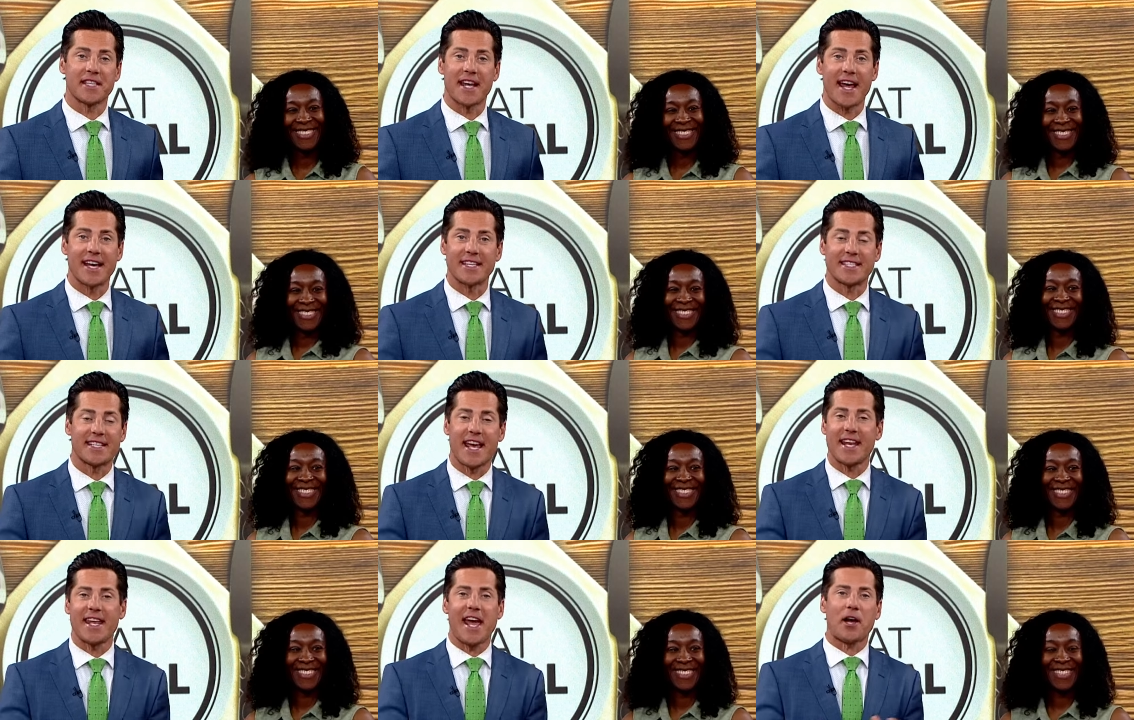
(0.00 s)
Speaker 1: that has
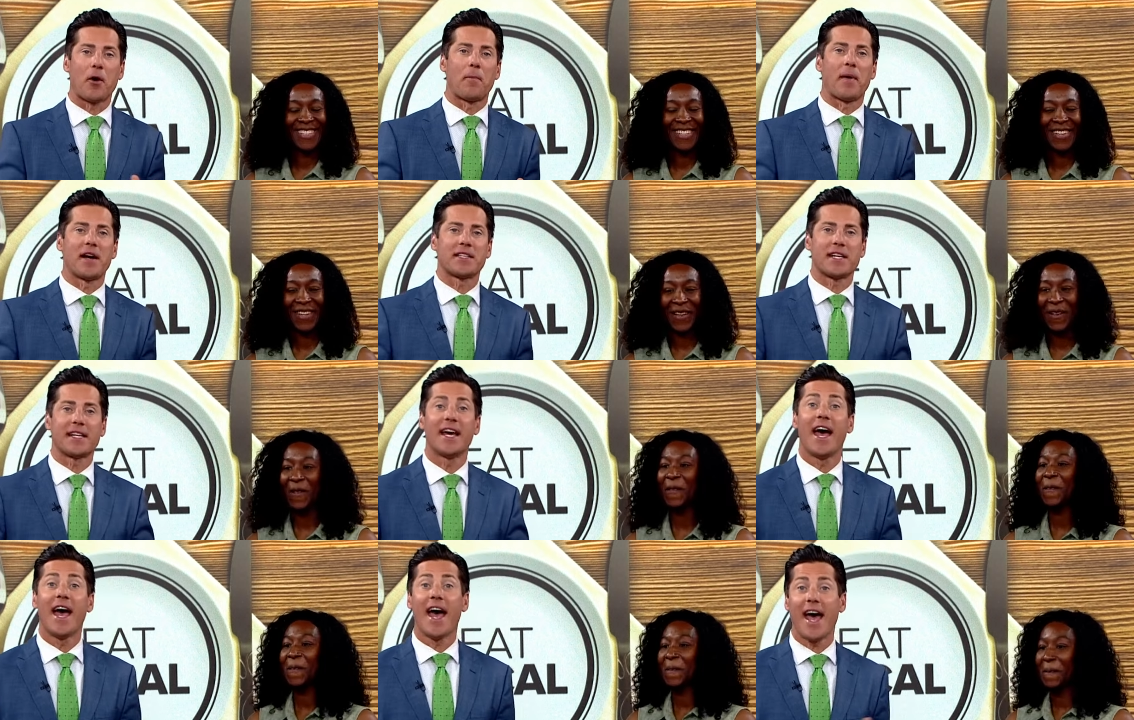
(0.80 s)
San Diego
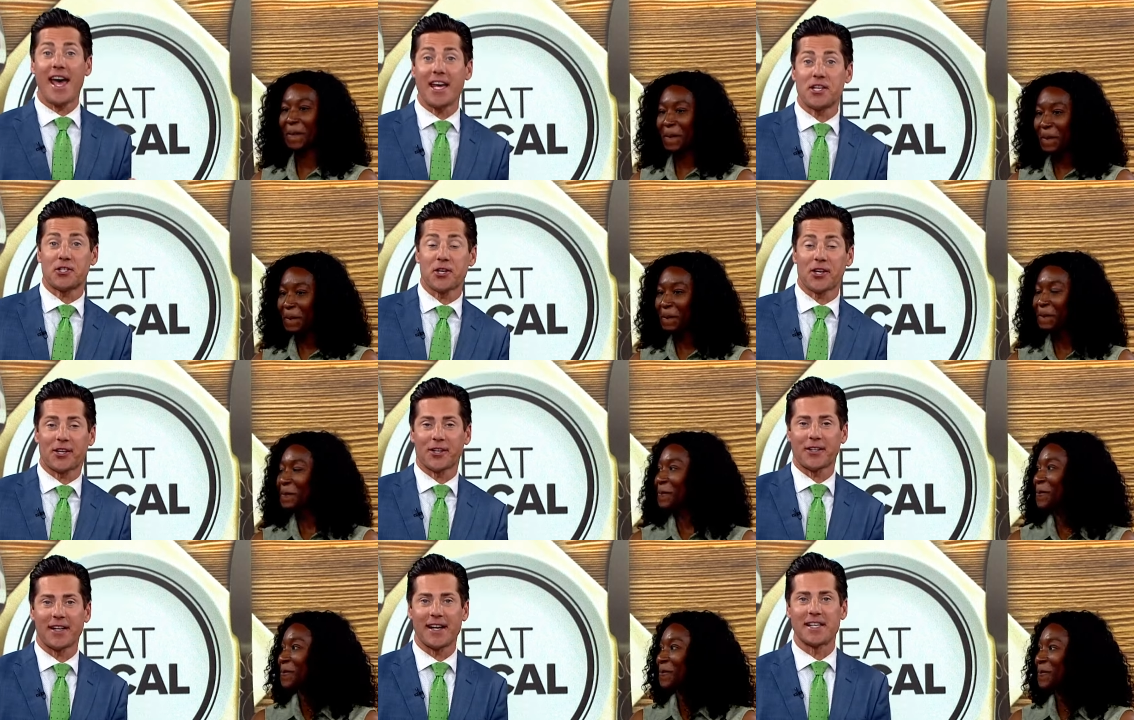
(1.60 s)
buzzing. Hey
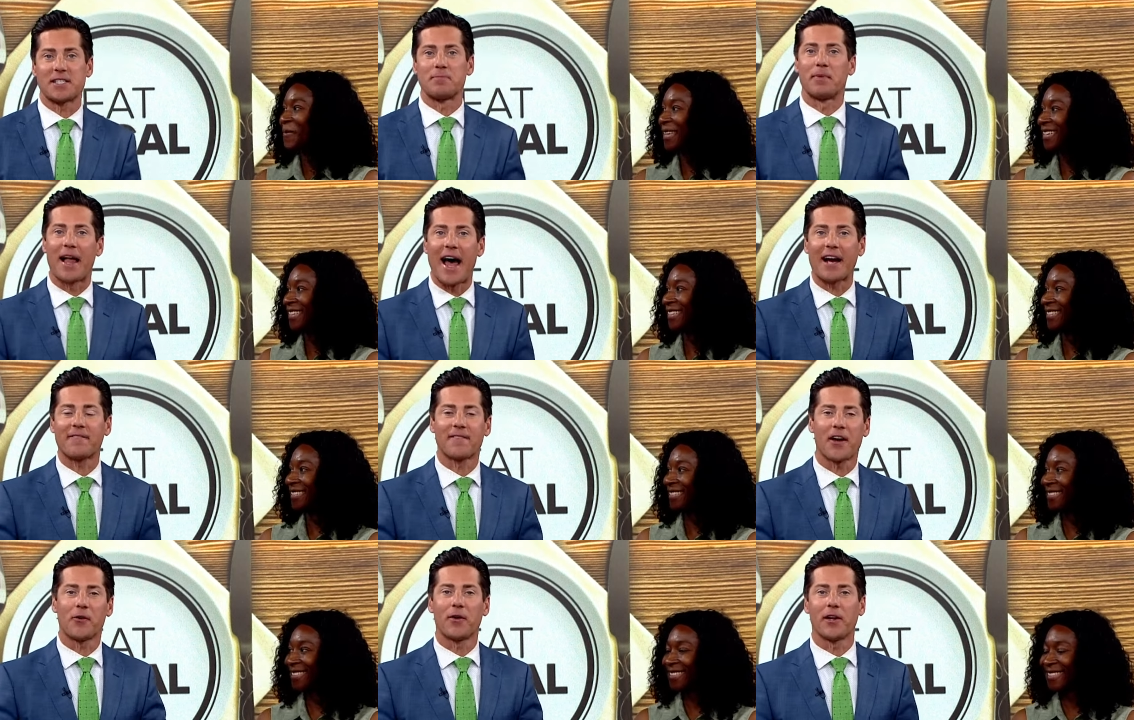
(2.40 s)
Sugar is
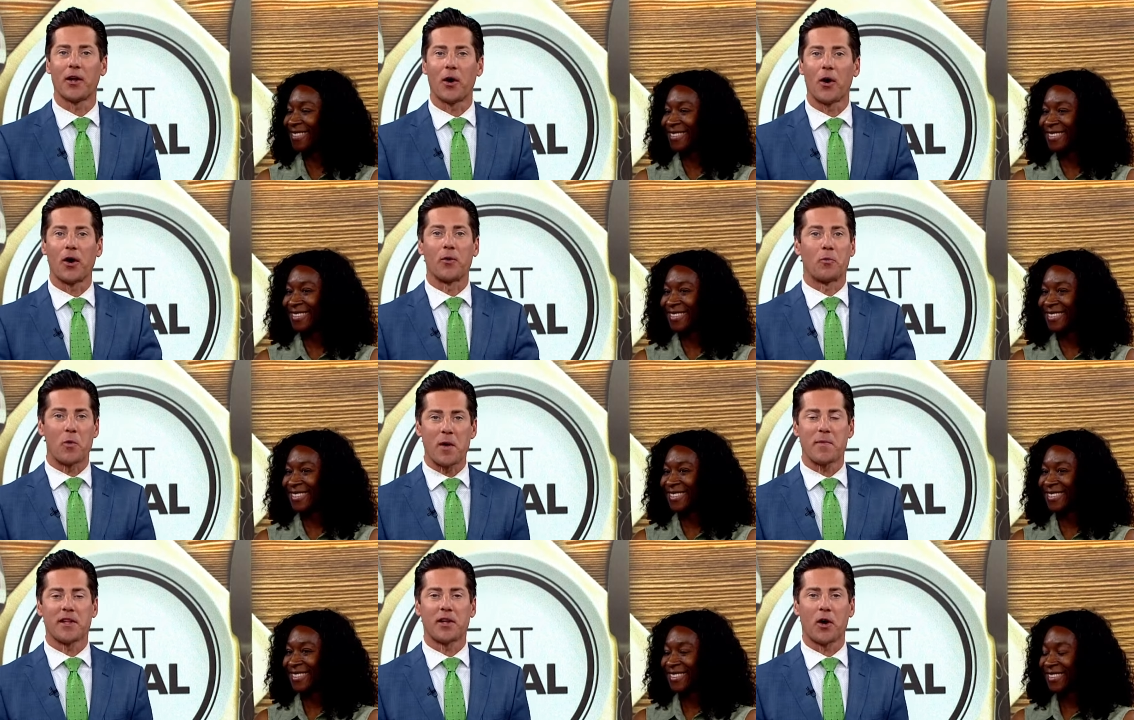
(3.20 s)
black veteran on
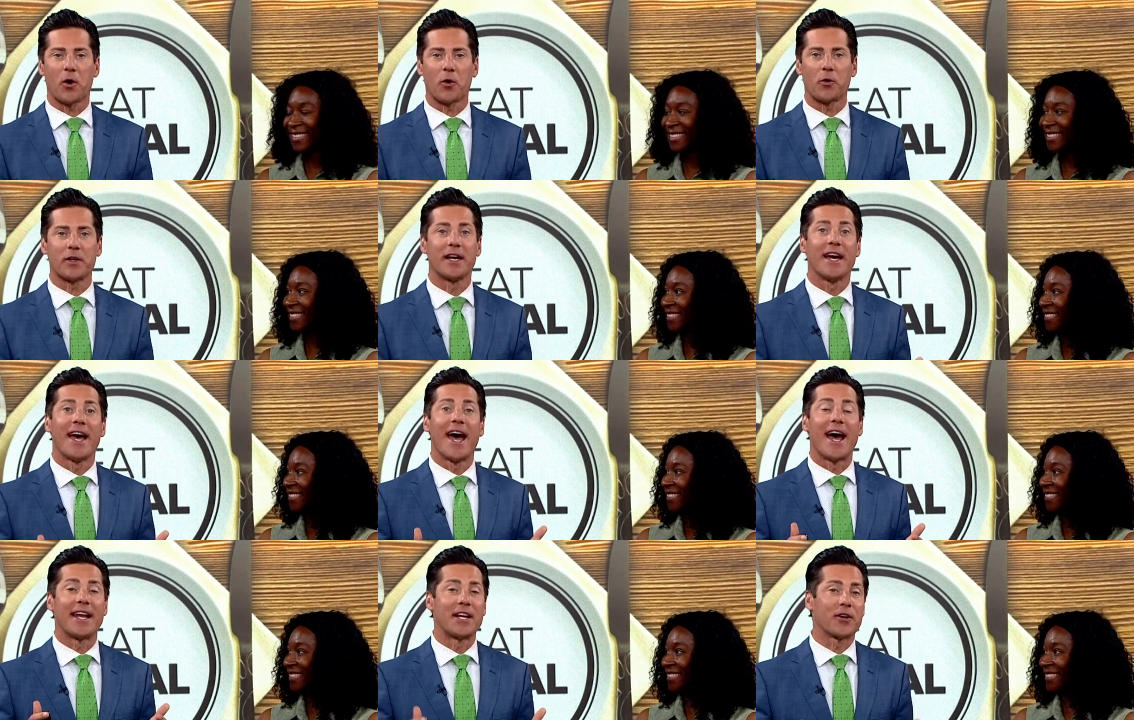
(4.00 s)
Women Owned,
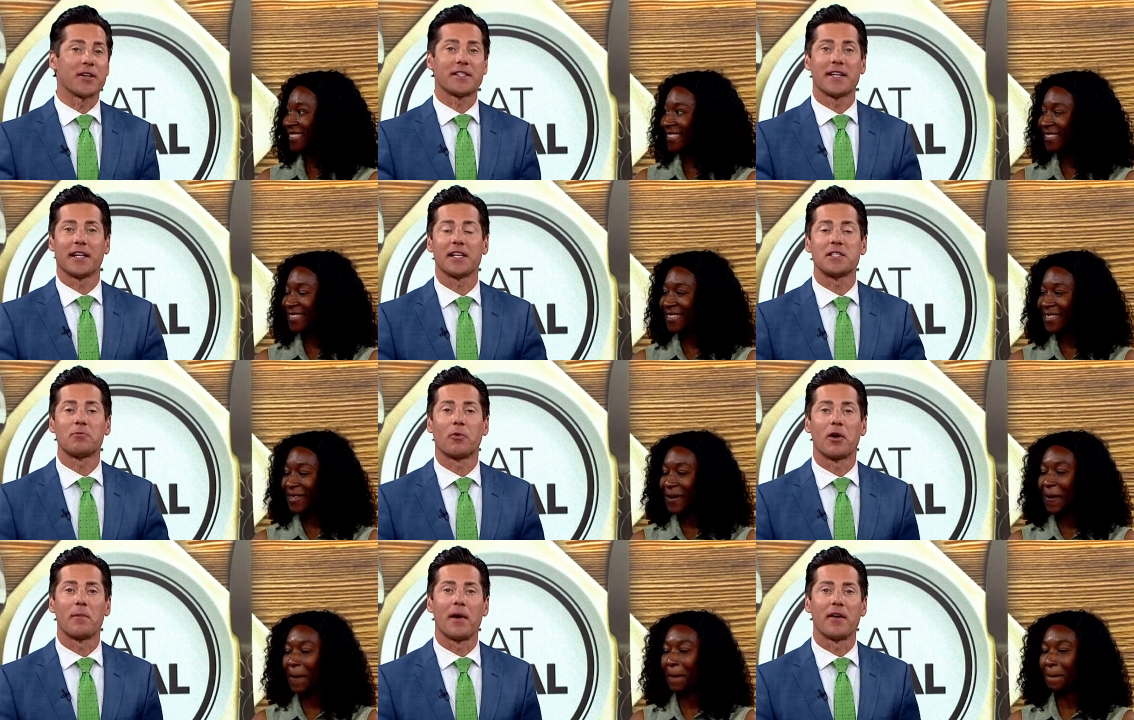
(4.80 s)
and here to tell us
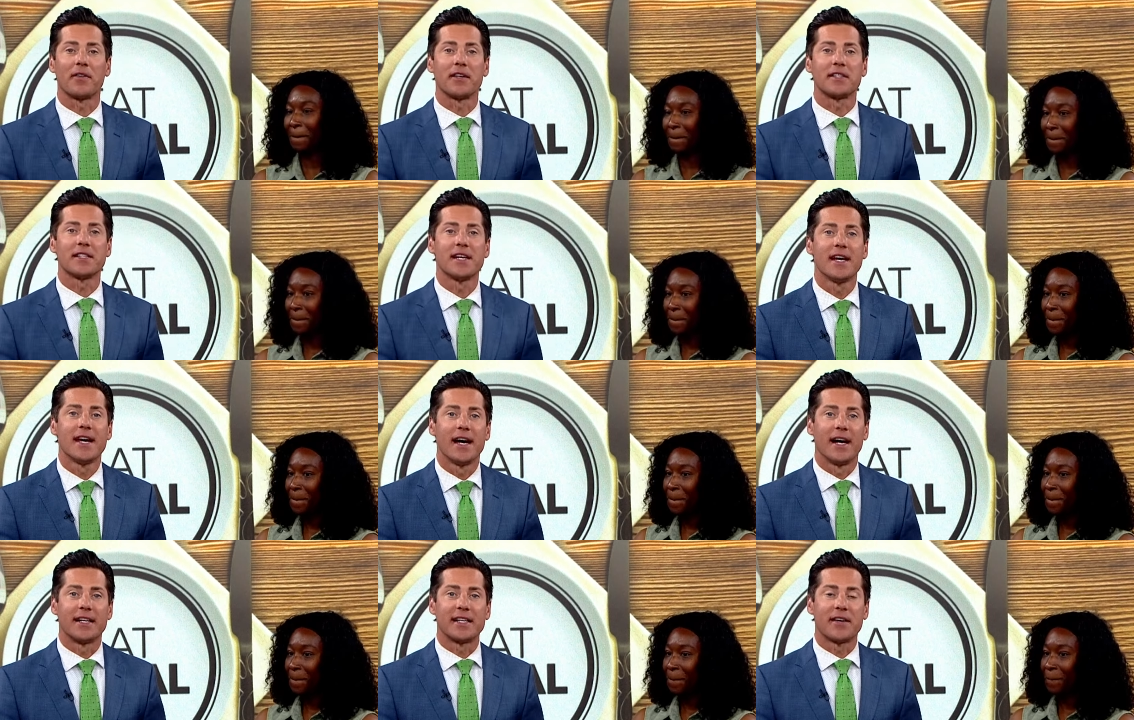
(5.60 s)
more about this,
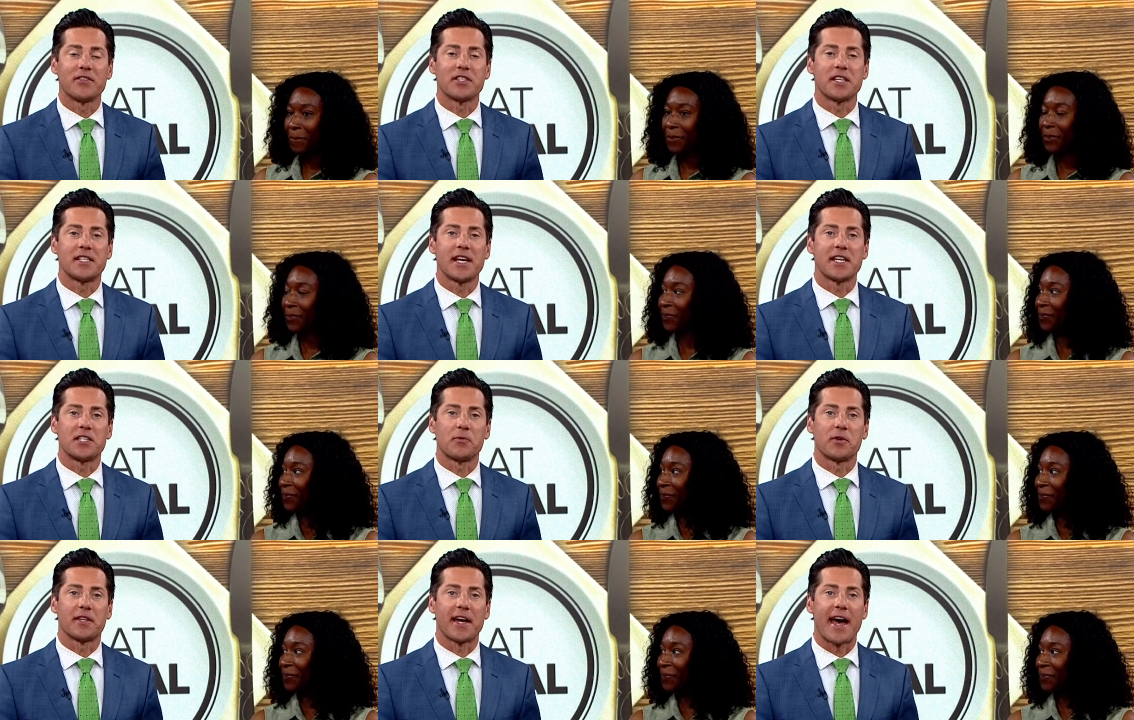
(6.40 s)
uh, to give us a
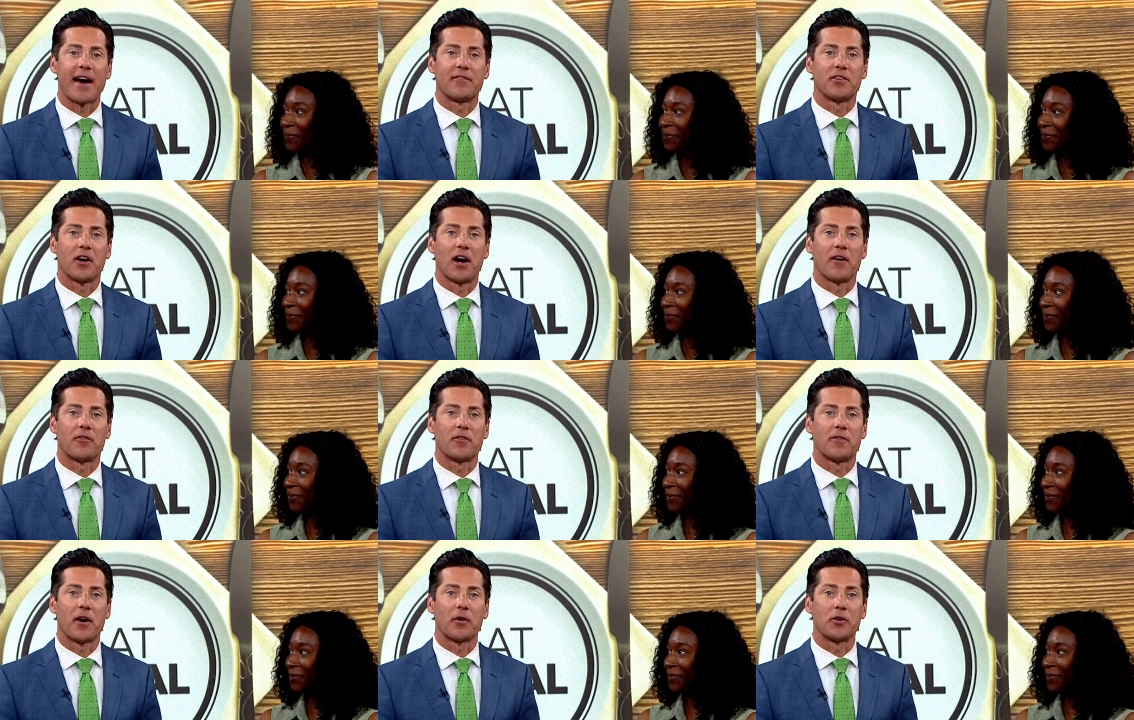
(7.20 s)
taste of what they have to
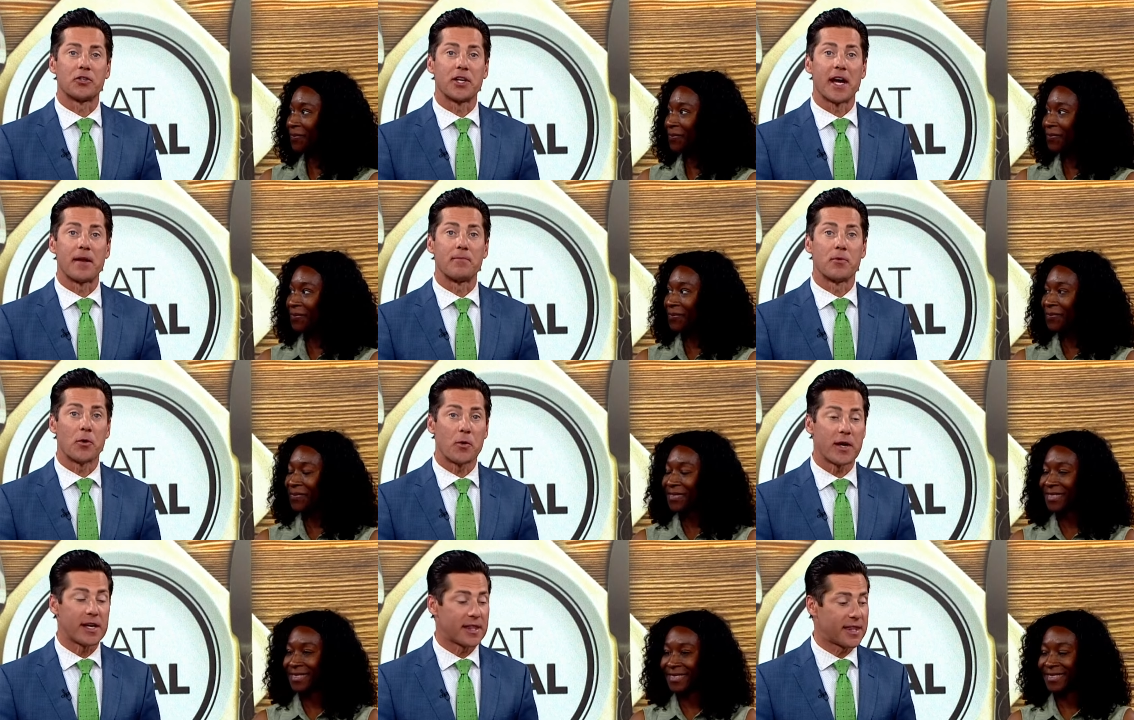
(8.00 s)
offer, founder Chan
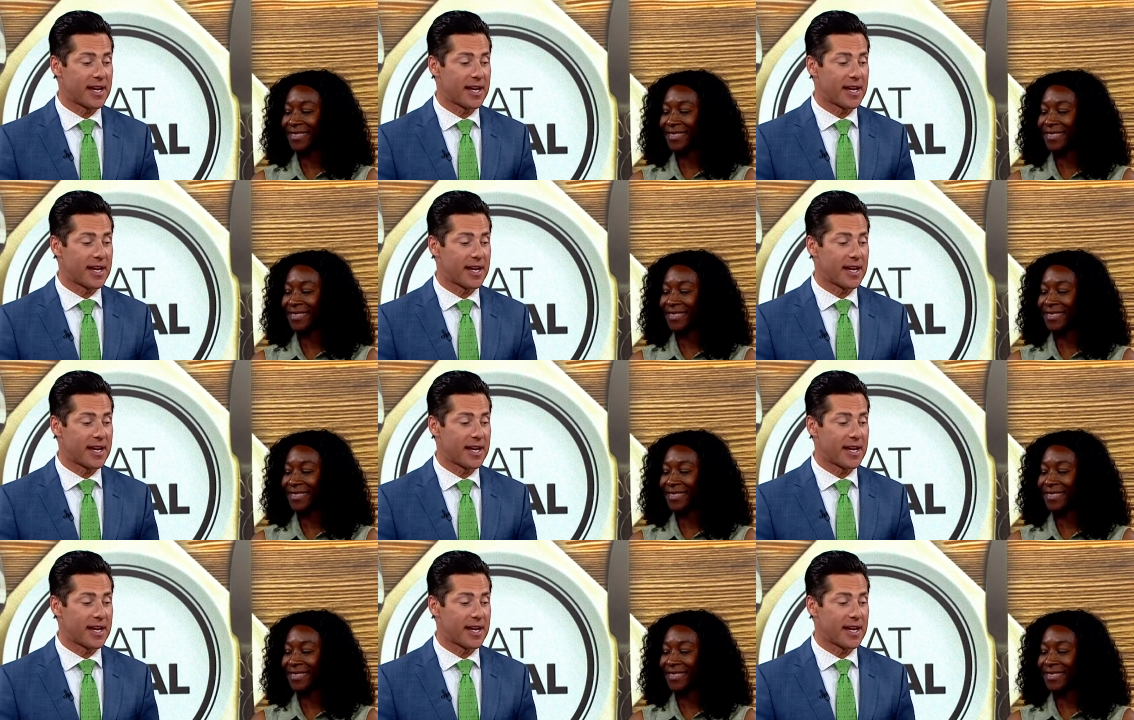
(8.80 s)
Buie.